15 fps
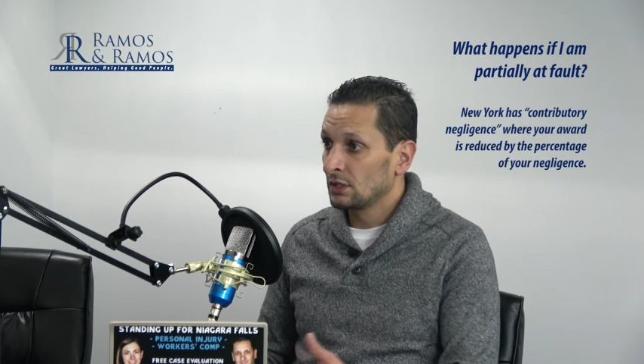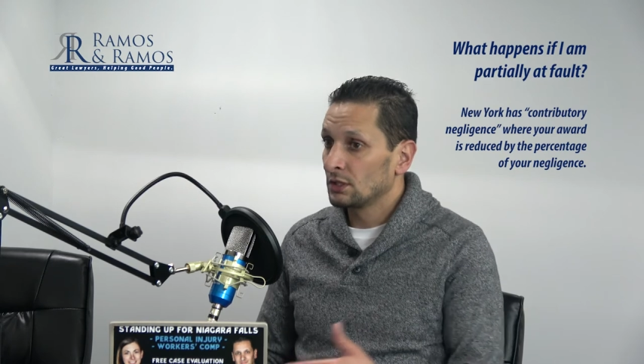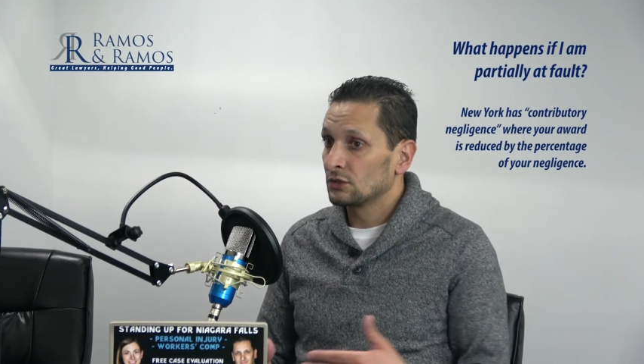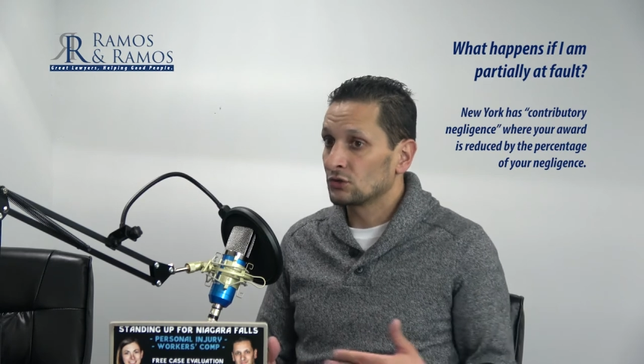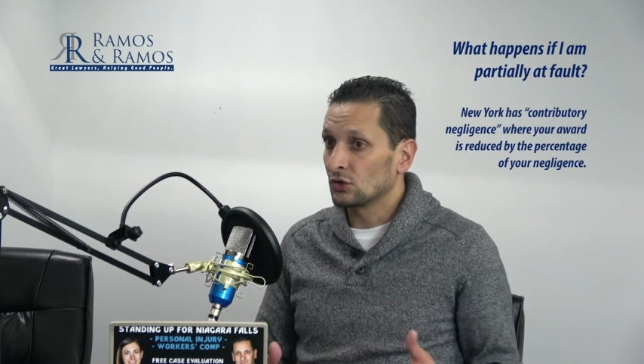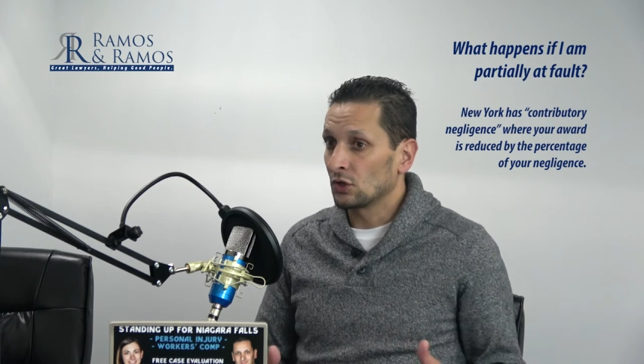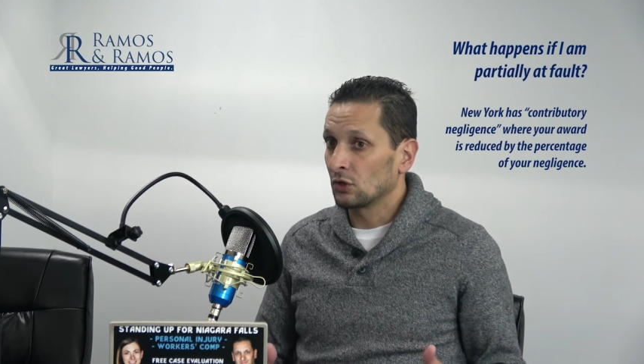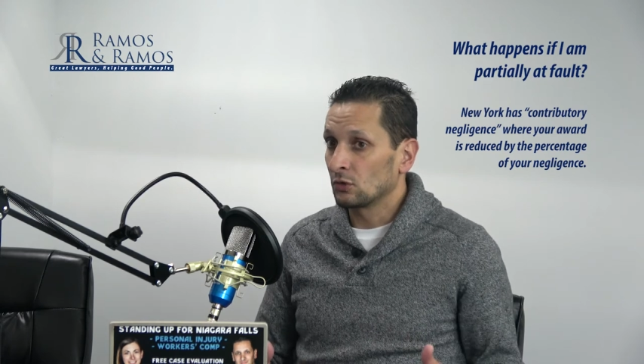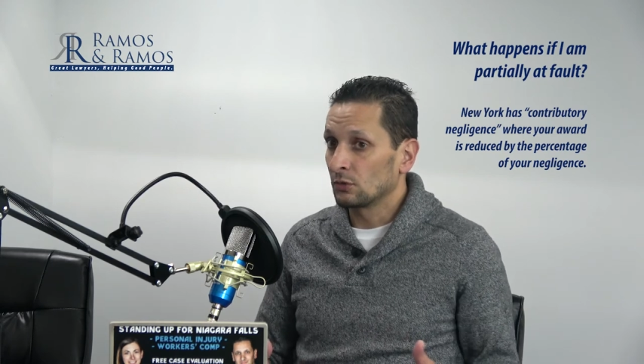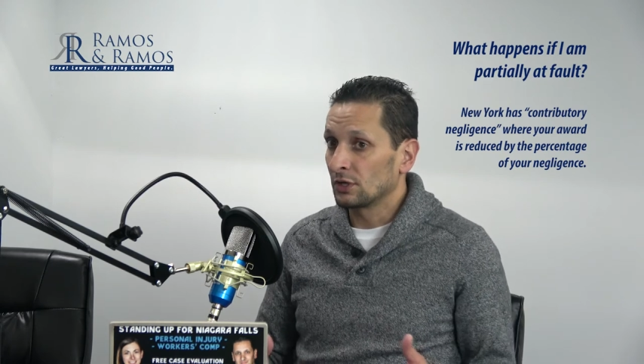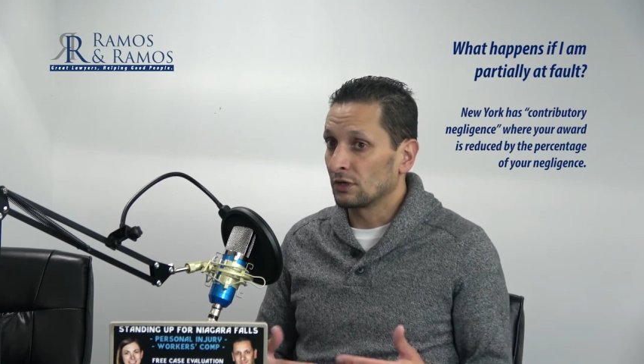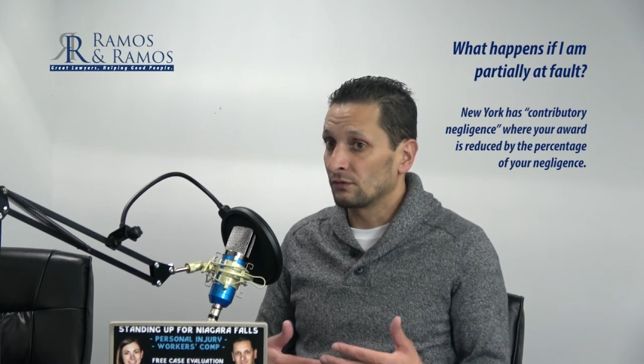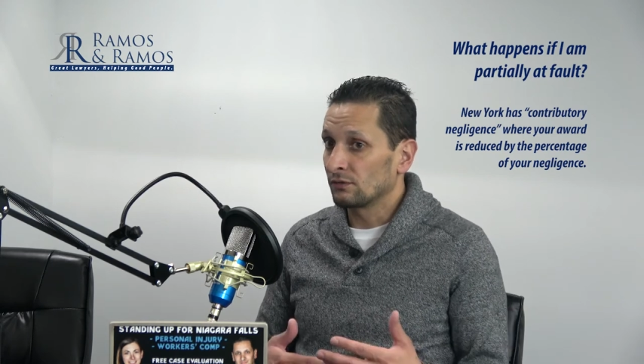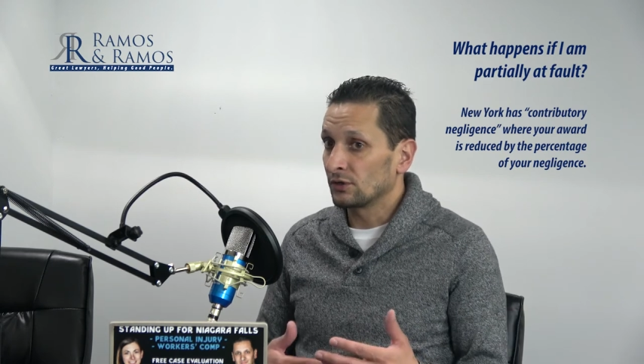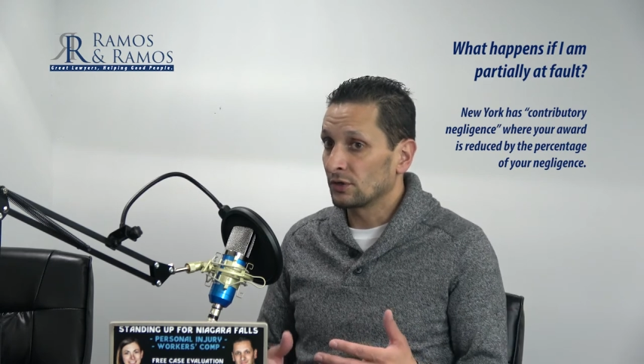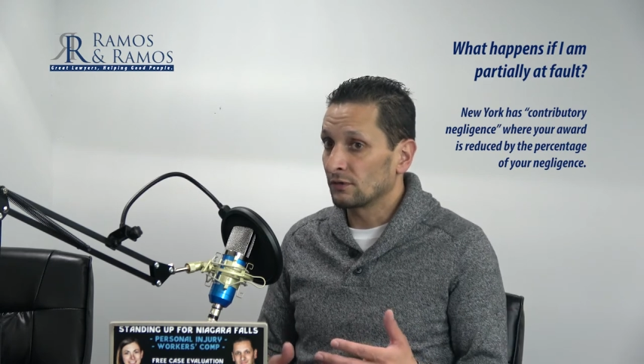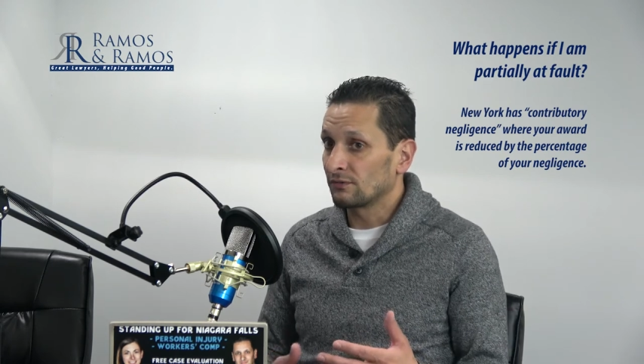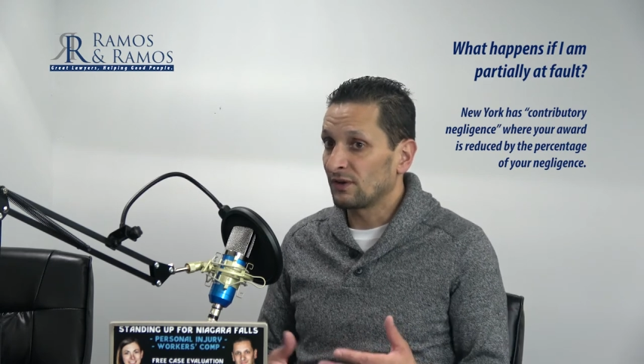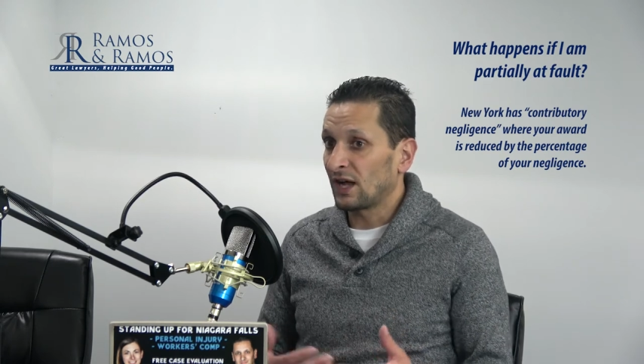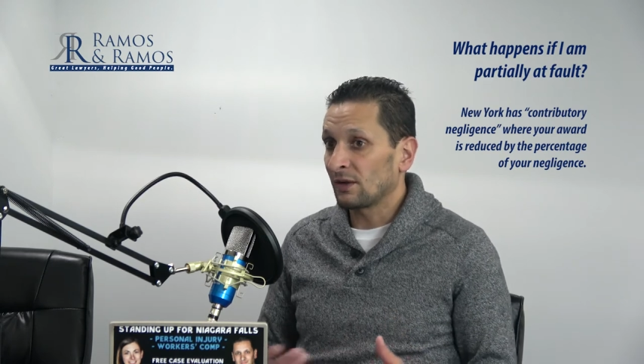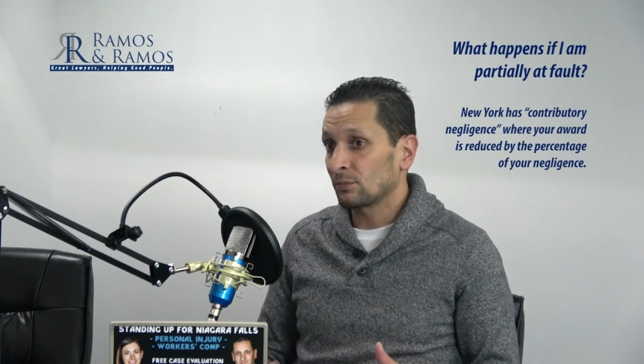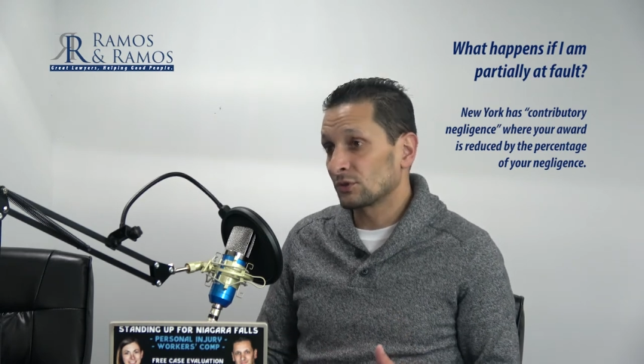So if you're
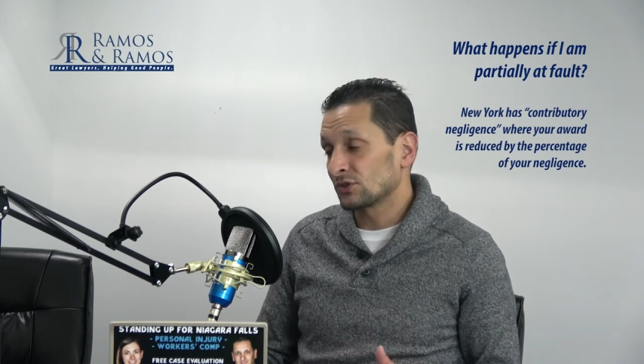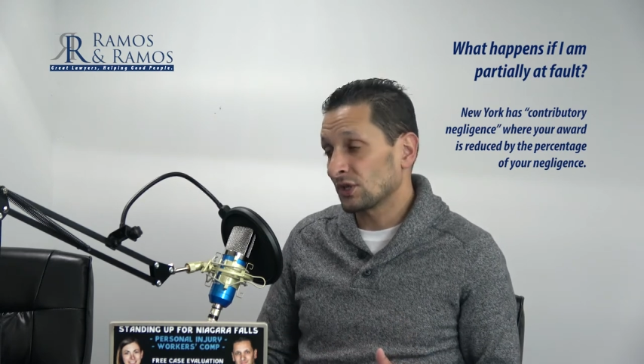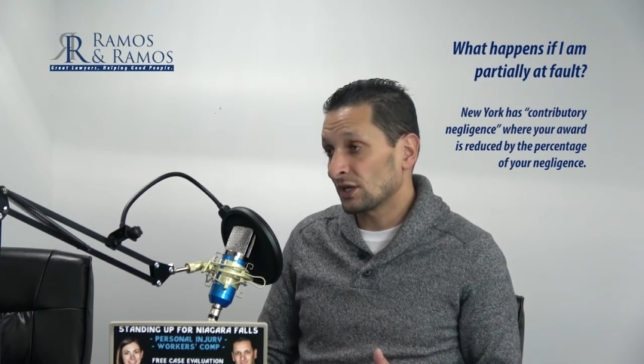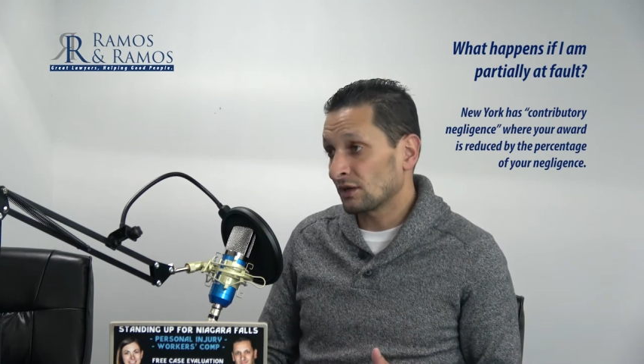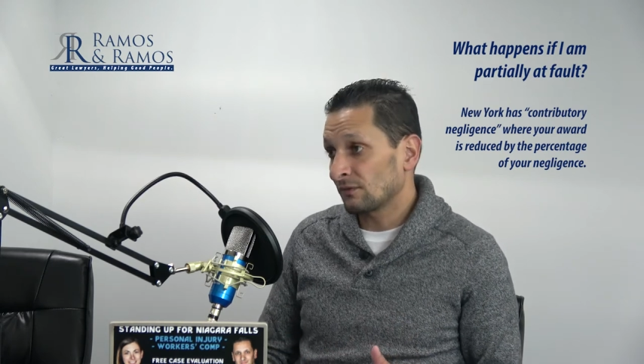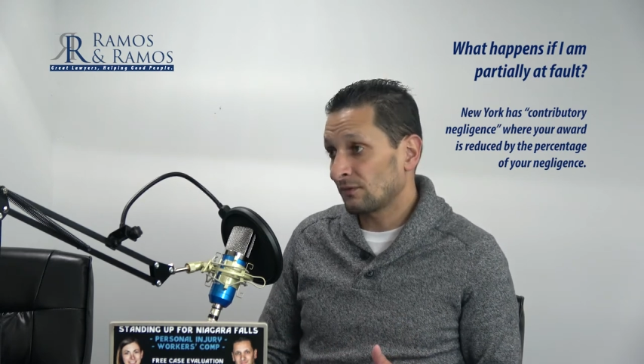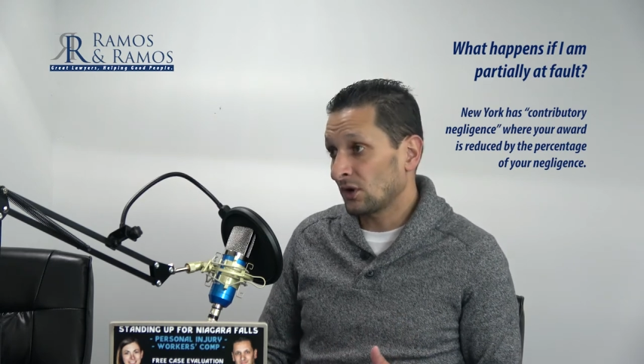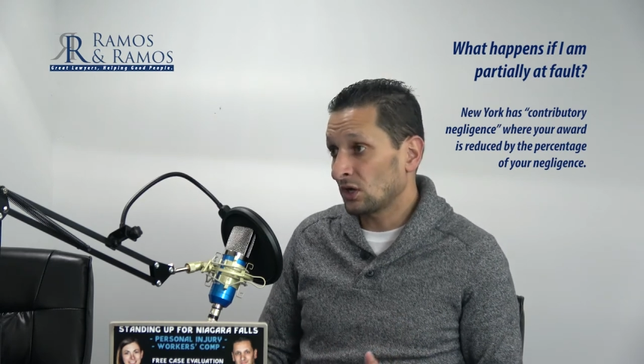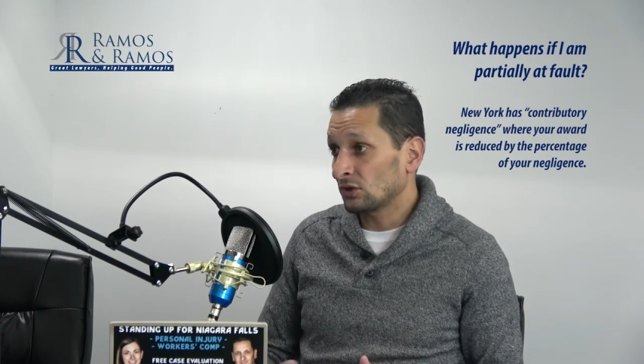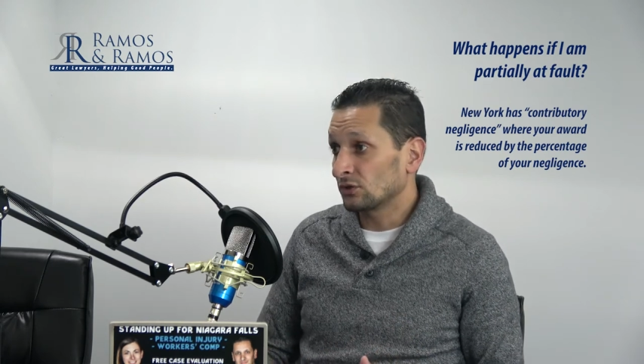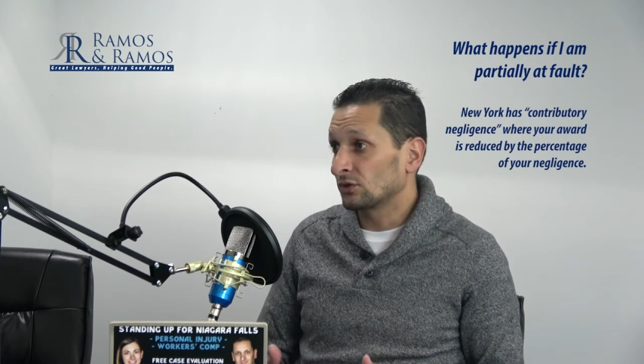five percent at fault,